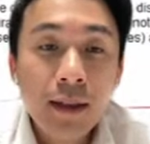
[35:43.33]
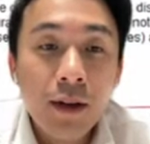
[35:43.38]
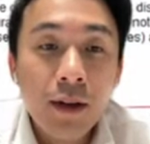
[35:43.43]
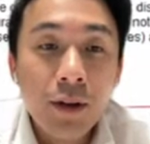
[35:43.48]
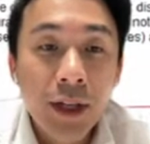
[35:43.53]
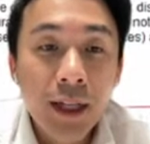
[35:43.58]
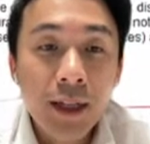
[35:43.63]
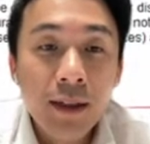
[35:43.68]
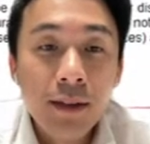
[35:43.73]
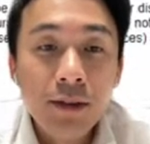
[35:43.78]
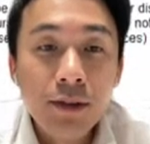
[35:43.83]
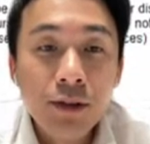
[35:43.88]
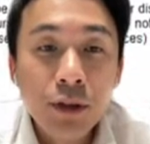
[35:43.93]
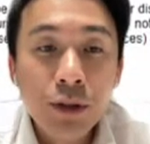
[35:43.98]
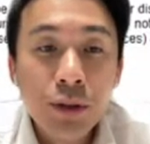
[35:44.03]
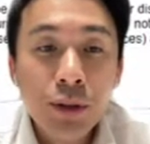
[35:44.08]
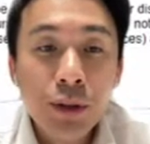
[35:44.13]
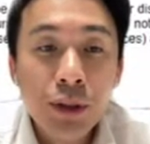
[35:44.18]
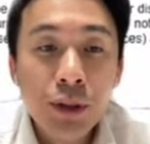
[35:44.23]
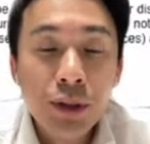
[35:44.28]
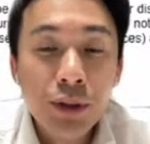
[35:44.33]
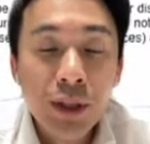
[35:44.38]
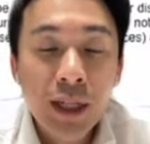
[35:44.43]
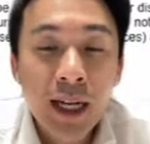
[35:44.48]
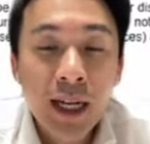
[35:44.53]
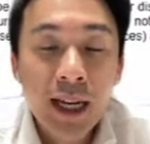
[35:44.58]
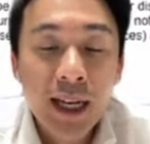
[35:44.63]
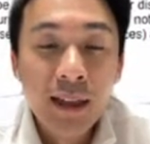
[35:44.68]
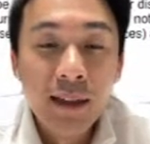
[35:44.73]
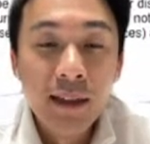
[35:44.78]
Okay, so you
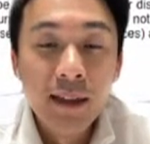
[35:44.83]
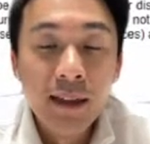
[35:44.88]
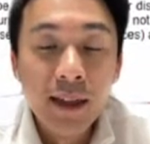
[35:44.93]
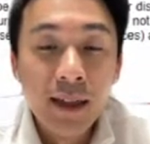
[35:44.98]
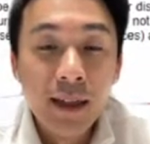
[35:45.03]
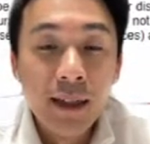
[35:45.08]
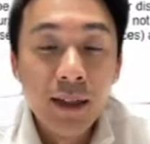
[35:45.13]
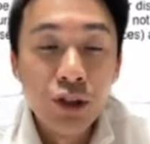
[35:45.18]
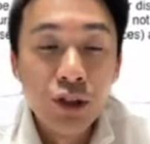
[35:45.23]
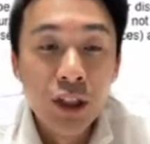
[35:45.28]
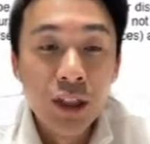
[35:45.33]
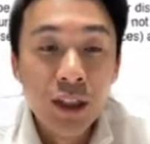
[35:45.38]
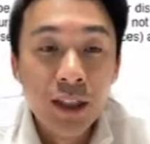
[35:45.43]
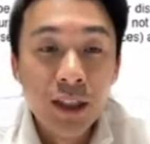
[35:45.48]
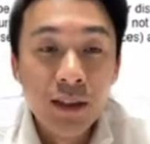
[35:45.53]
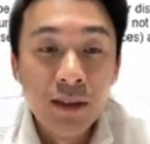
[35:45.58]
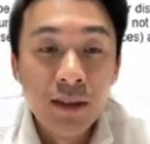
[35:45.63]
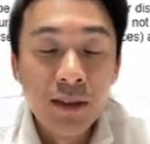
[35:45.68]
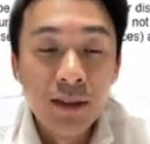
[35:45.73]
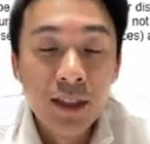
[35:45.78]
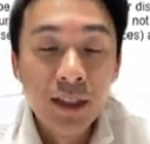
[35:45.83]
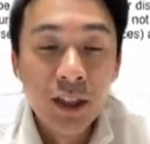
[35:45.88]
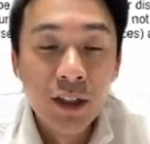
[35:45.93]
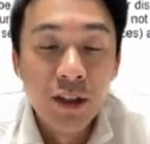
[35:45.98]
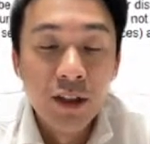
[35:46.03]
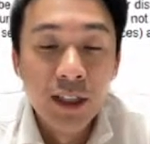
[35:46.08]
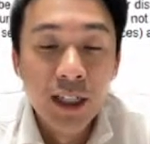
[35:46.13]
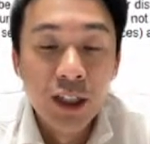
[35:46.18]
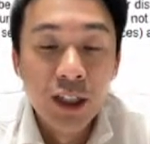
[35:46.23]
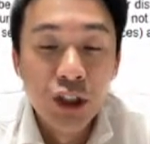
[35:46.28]
can uh, trade this
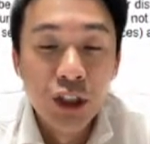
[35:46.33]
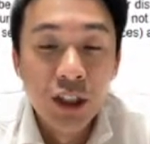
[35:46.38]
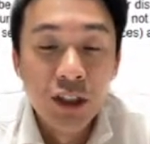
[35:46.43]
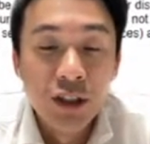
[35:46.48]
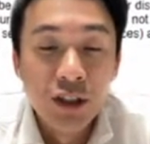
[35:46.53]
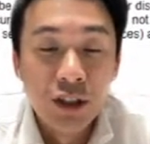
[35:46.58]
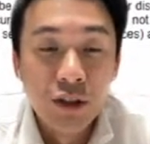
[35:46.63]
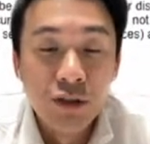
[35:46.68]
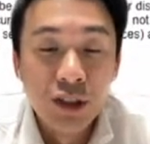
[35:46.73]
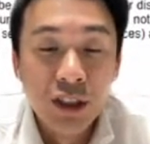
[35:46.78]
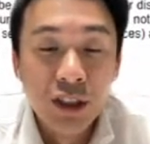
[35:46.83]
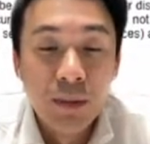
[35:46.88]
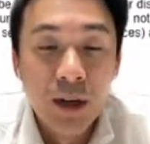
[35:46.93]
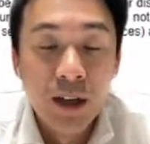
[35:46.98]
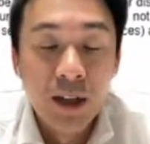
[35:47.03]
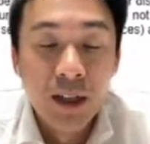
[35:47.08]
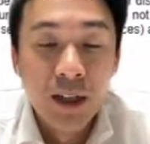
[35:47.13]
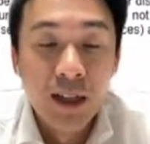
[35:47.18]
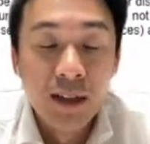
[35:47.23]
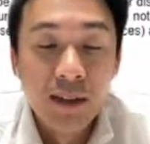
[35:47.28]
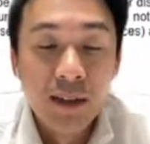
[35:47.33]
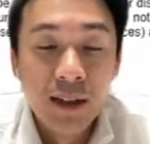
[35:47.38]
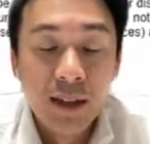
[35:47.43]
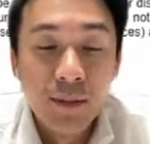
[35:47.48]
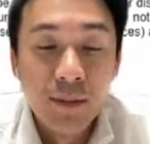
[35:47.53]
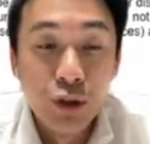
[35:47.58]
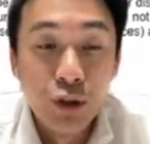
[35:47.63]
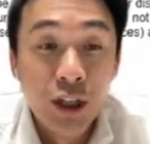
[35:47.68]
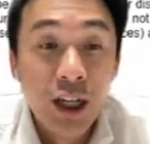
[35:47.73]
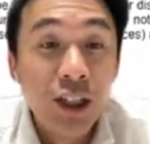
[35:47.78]
here on SGX Securities Market
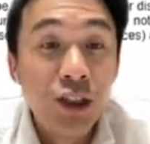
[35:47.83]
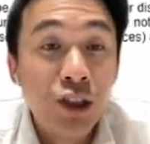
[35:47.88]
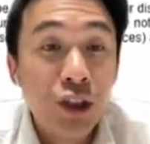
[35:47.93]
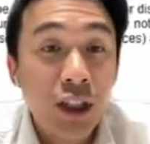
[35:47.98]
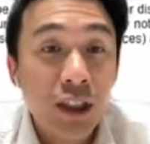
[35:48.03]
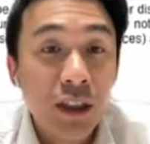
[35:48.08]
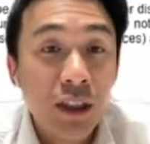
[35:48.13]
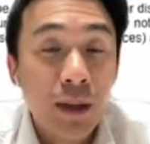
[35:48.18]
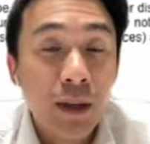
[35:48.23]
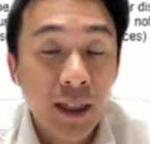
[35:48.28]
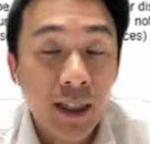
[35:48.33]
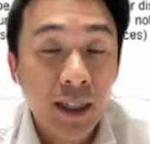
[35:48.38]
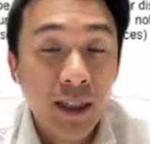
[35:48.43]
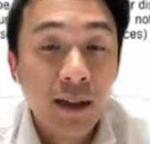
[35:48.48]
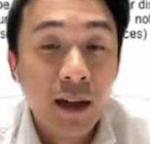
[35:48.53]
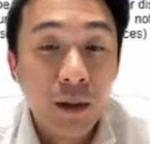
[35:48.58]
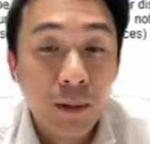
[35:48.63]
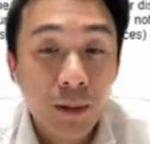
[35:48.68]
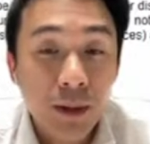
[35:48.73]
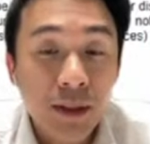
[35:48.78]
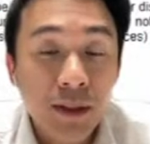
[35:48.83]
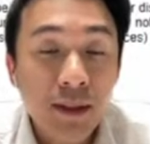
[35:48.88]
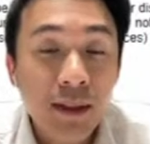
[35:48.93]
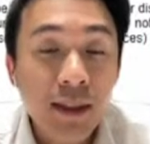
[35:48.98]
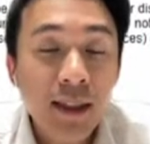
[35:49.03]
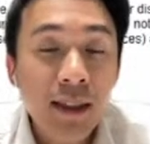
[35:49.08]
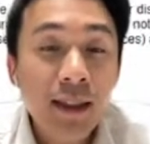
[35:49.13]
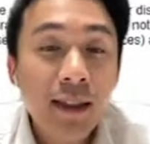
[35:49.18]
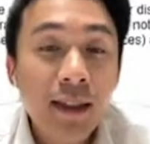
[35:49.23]
um, during SGX market hours.